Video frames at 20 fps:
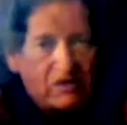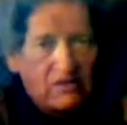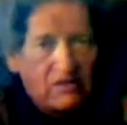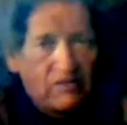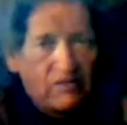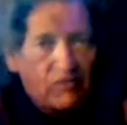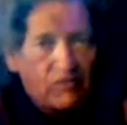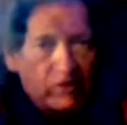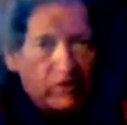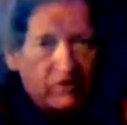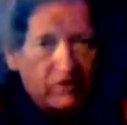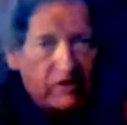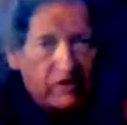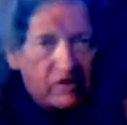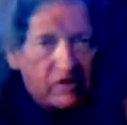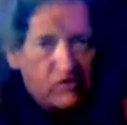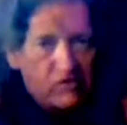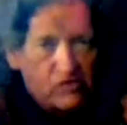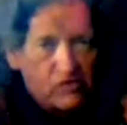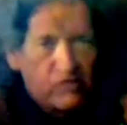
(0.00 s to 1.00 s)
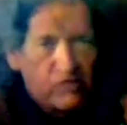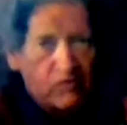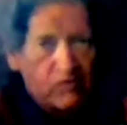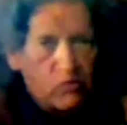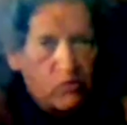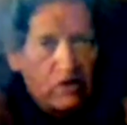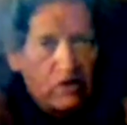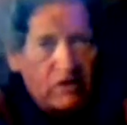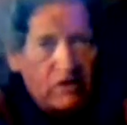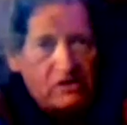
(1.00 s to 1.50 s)
if you
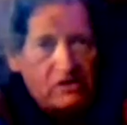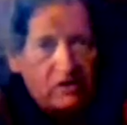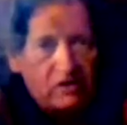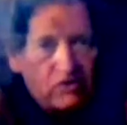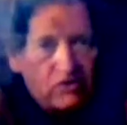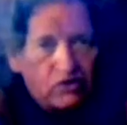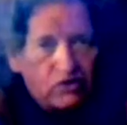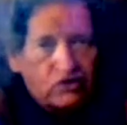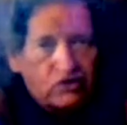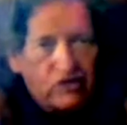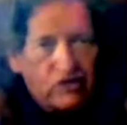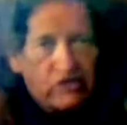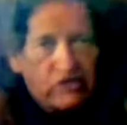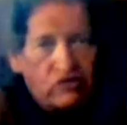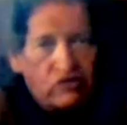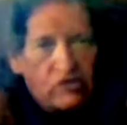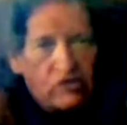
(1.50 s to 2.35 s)
want, you can